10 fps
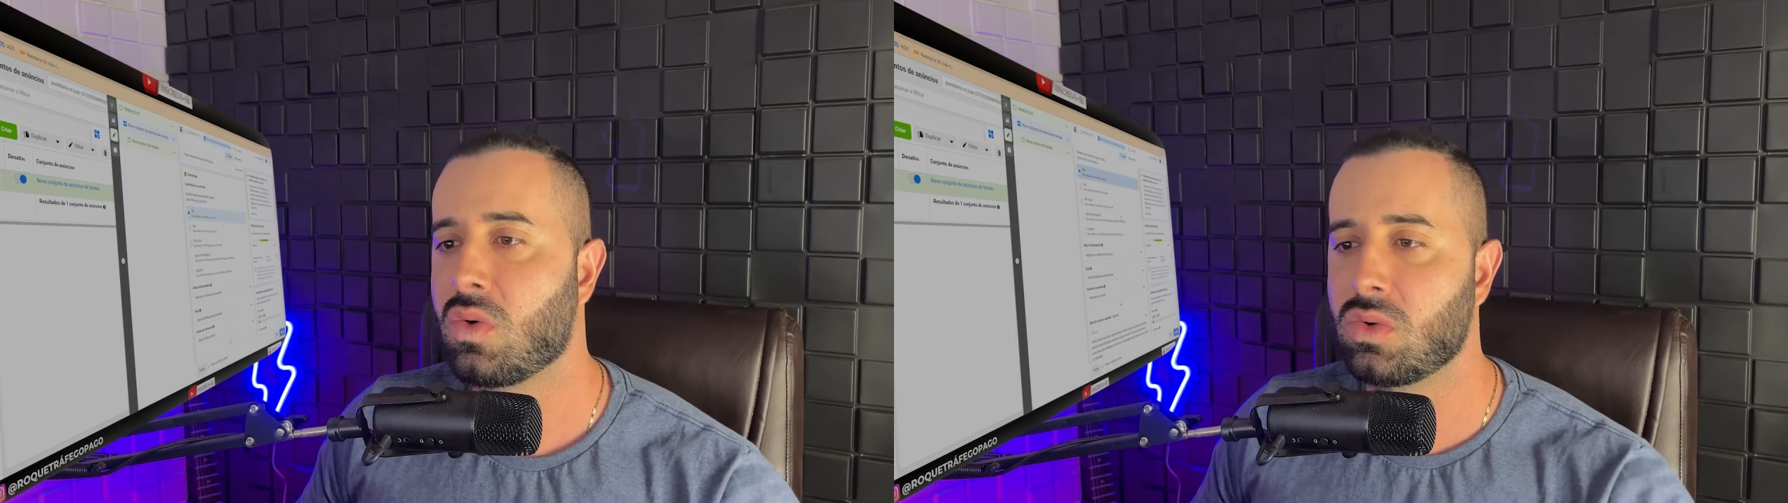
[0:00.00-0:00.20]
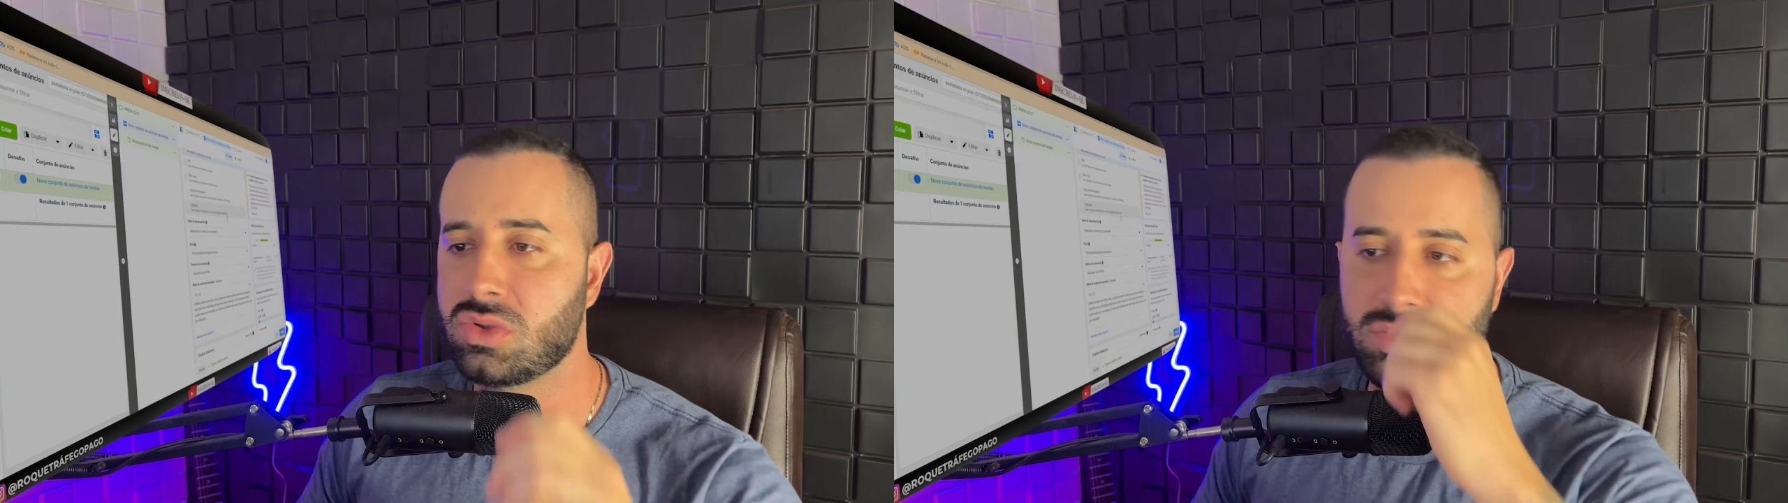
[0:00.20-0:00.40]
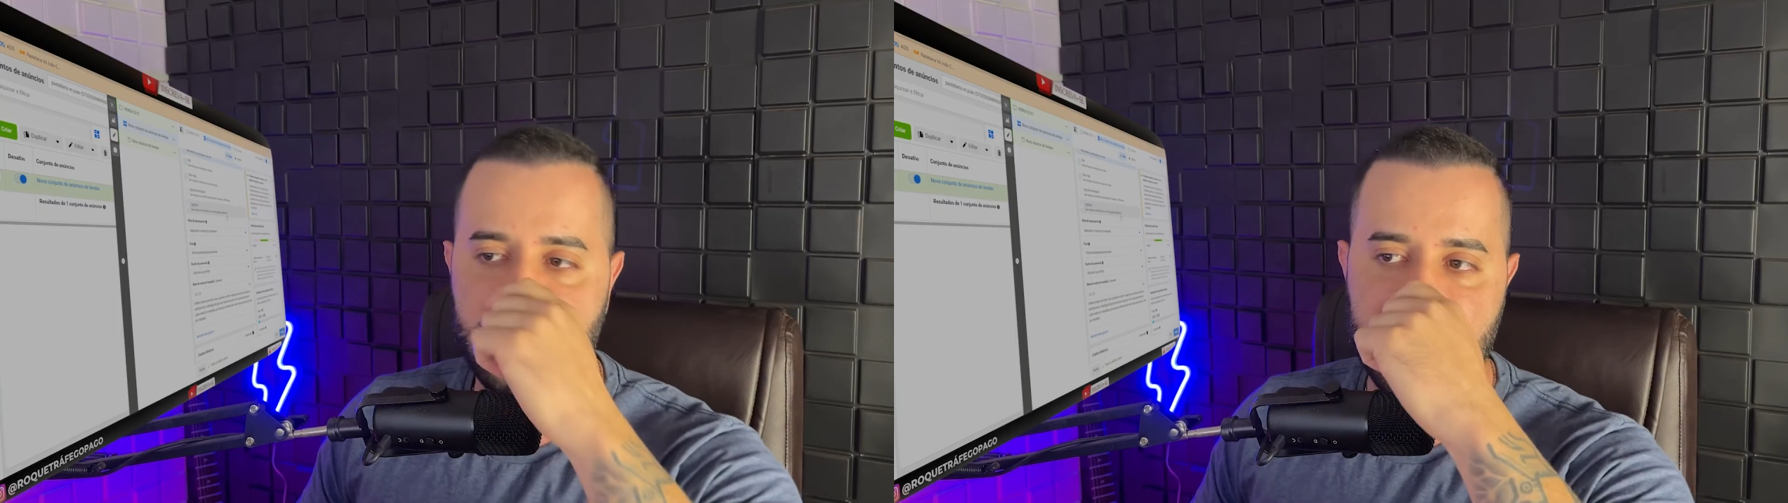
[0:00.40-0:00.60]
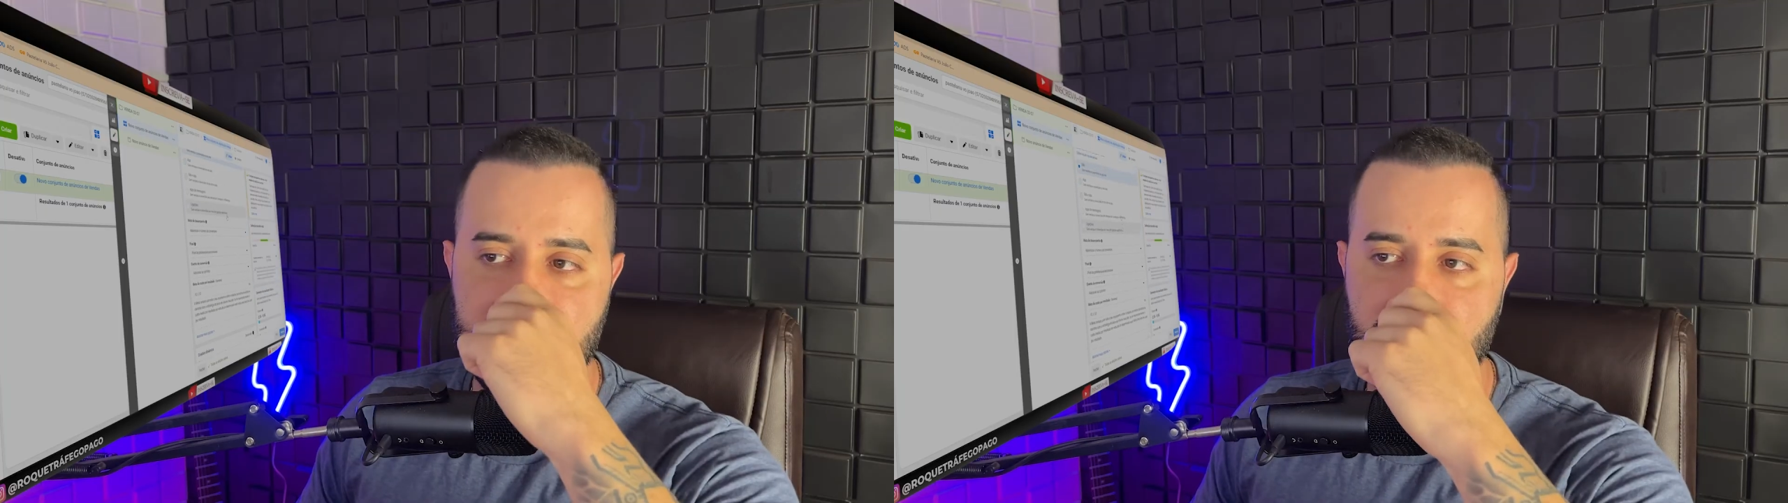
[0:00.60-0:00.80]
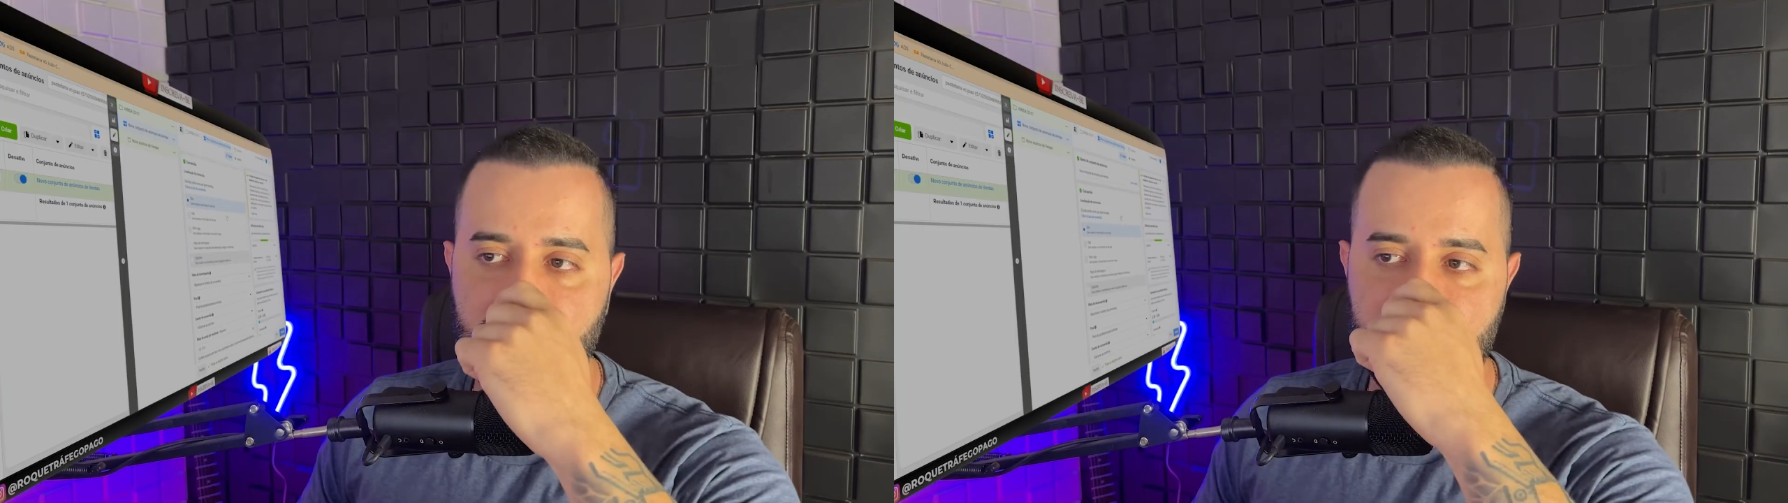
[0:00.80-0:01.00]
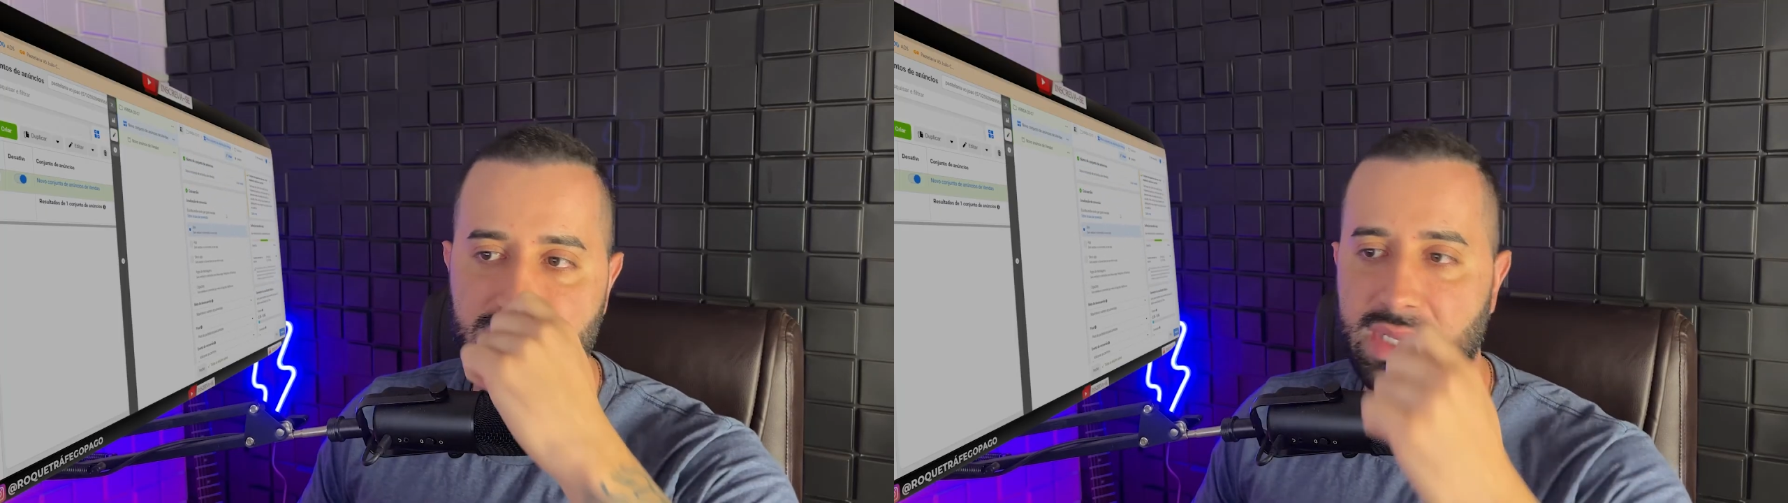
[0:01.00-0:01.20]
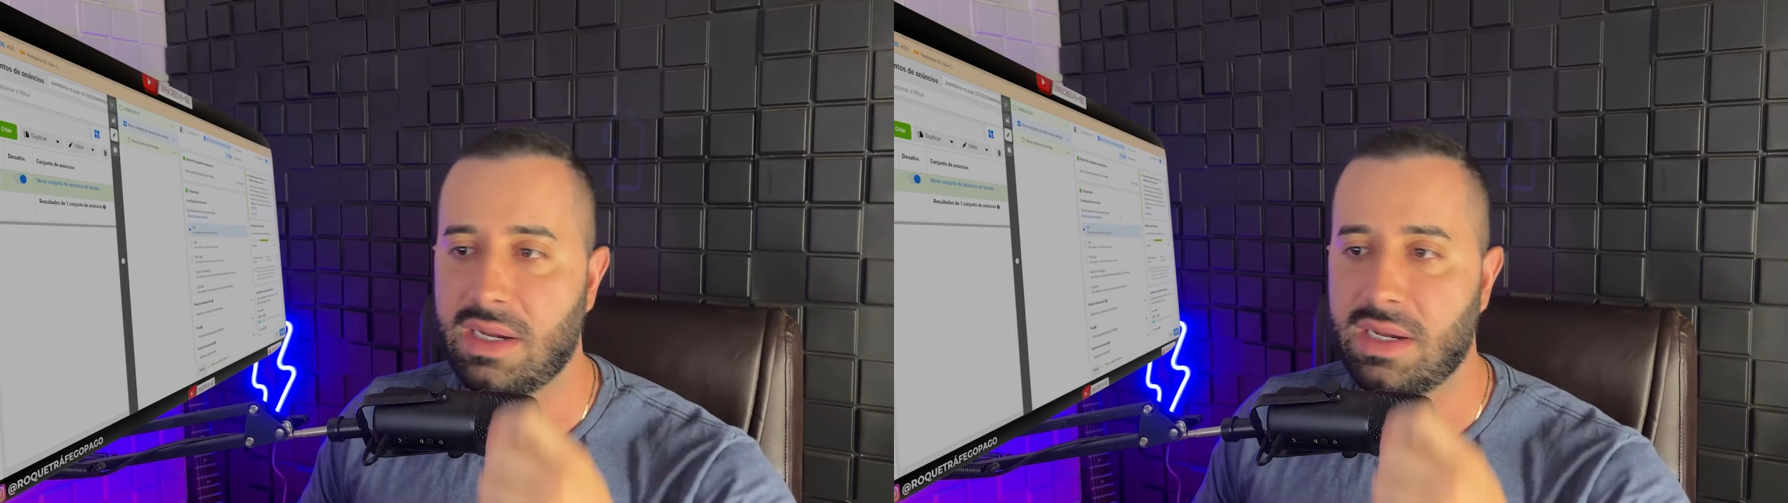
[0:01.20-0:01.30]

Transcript: set is where you're going